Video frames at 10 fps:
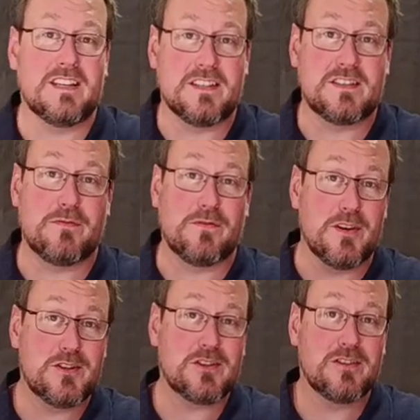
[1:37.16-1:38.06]
as it's a
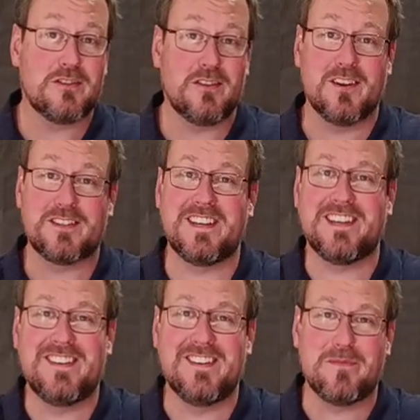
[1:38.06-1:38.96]
fridge, not
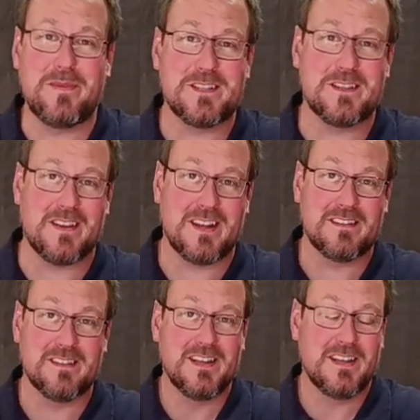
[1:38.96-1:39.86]
a piece of it,
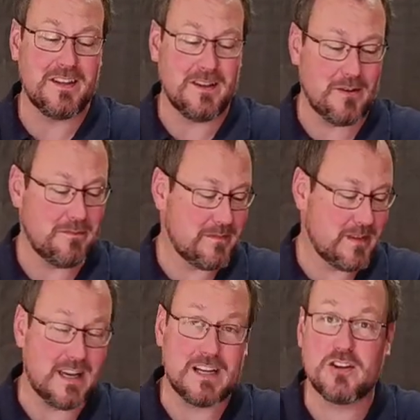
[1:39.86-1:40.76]

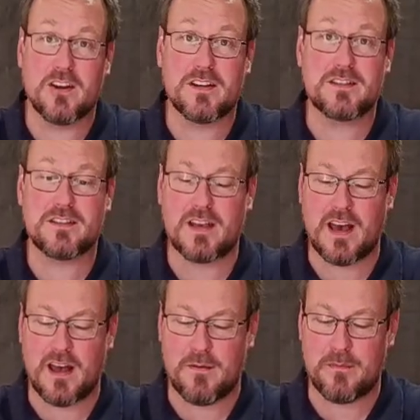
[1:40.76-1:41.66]
electronics.
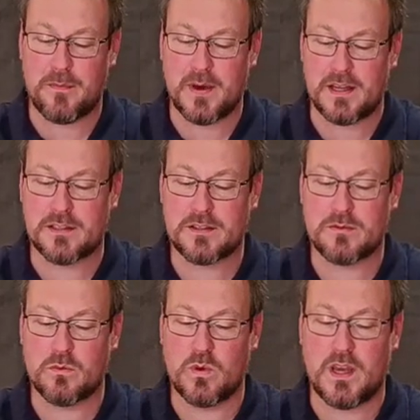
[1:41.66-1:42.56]
But
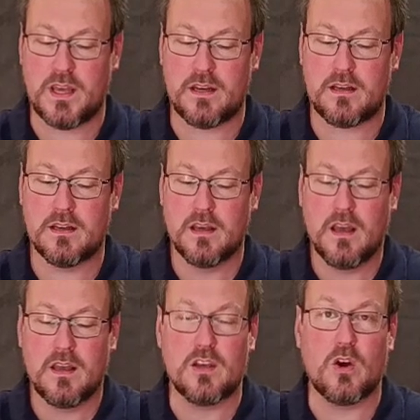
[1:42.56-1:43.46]
when
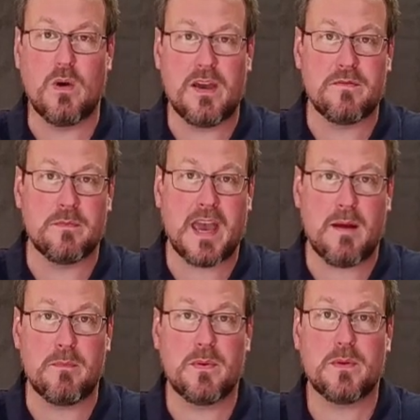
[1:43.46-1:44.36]
you're away from
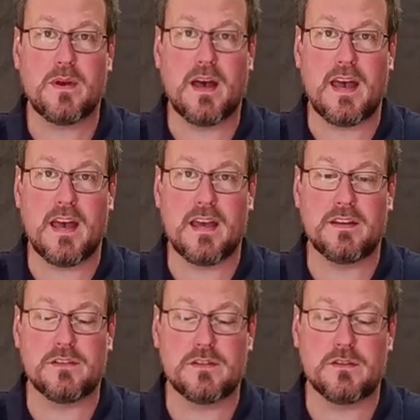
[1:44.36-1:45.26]
camp
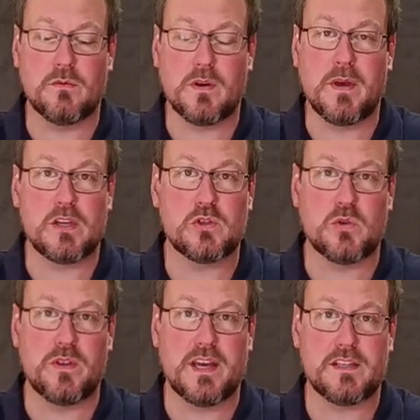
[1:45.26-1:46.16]
and you want to make sure
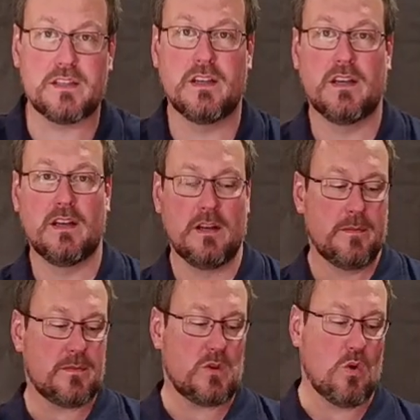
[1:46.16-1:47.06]
that
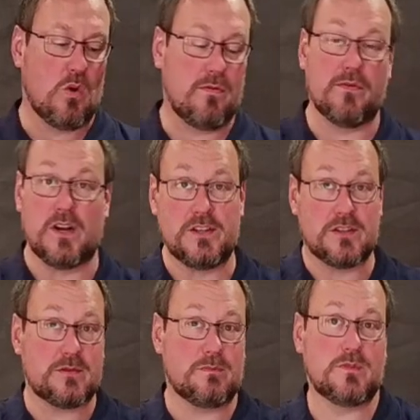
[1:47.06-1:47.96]
your fridge
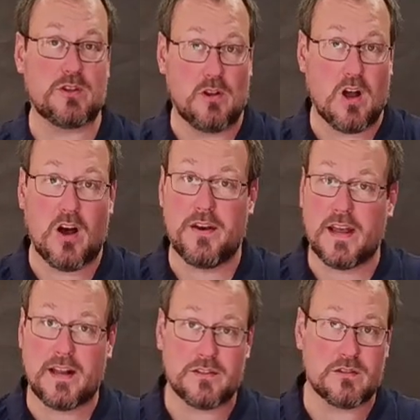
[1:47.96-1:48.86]
is still on
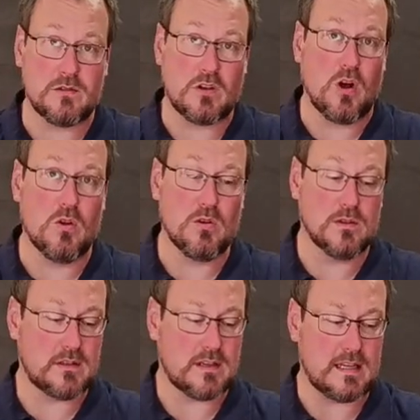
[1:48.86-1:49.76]
and still
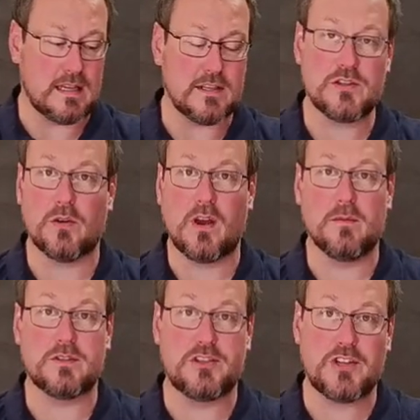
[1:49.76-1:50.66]
cold, at least you're
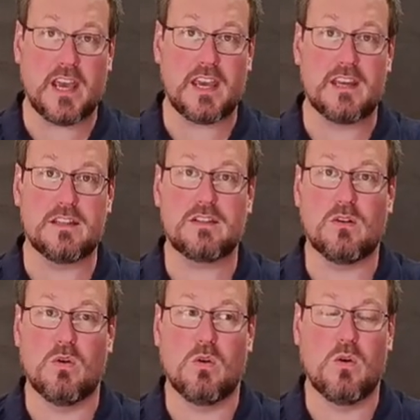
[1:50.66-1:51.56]
able to check it.
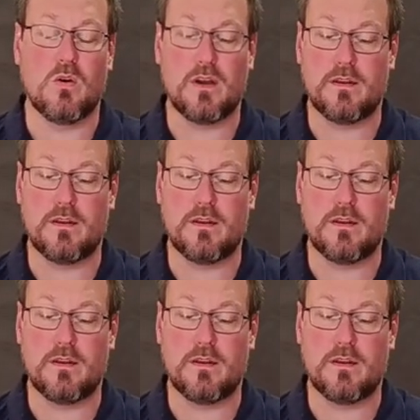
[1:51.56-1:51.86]
Or